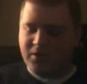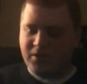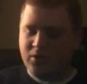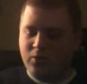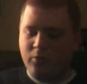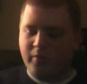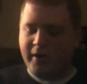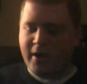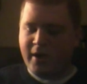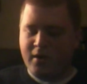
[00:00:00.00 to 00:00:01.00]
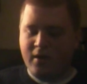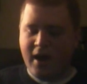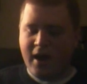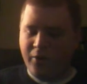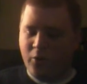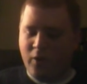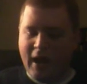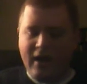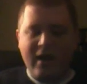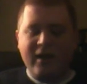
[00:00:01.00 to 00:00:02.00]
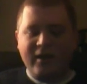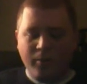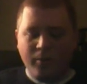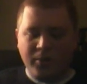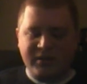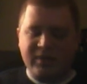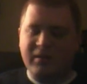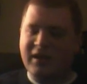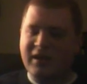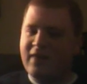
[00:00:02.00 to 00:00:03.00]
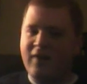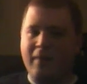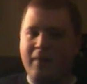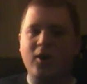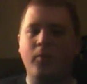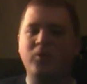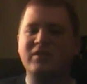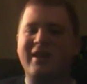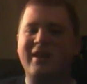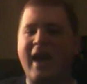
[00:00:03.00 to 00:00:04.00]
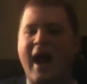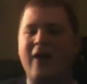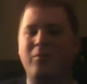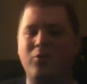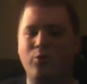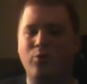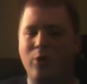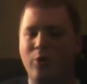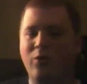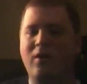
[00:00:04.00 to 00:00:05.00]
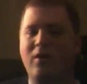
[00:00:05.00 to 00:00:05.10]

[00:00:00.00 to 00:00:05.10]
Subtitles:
too, but I don't know why Gilbert seemed to give up. He almost like Adam Carolla